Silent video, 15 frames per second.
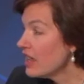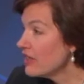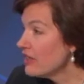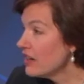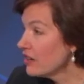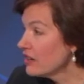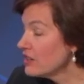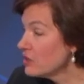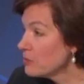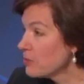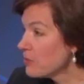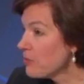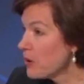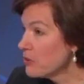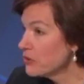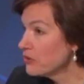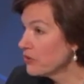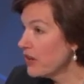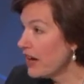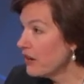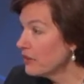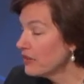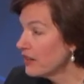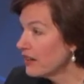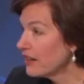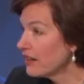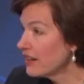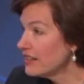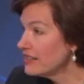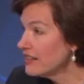There is a proposal out
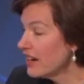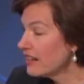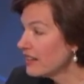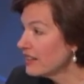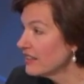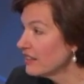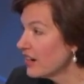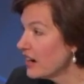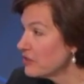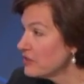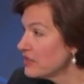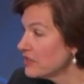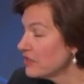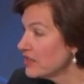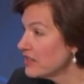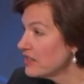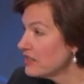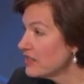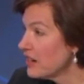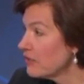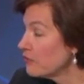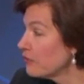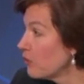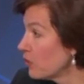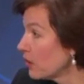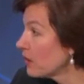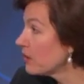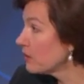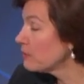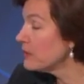there. It's not clear how serious yet
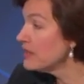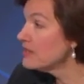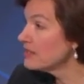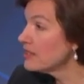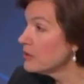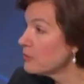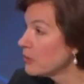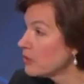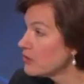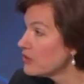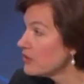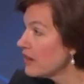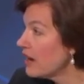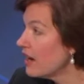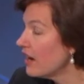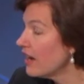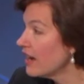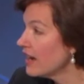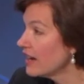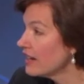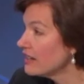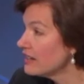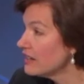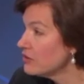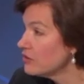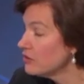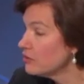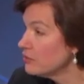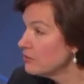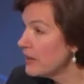for peacekeepers and
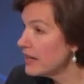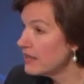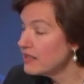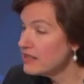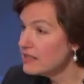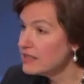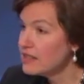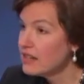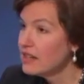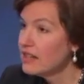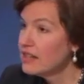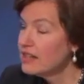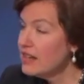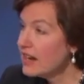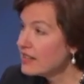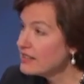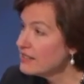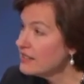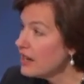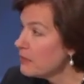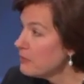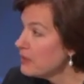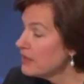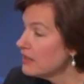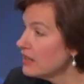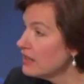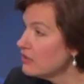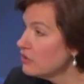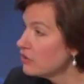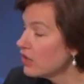to make this next step
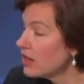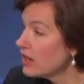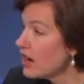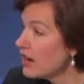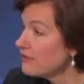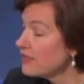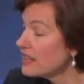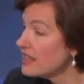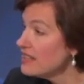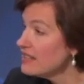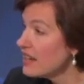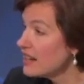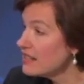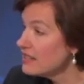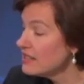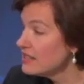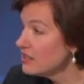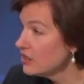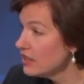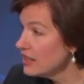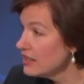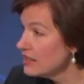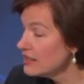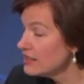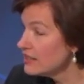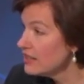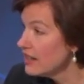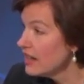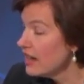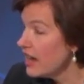in Ukraine conflict. Is that a serious
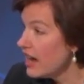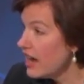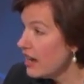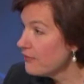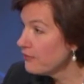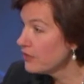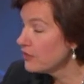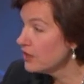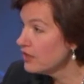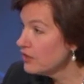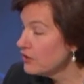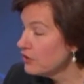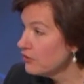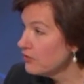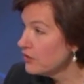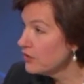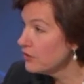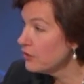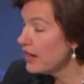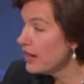effort in your view?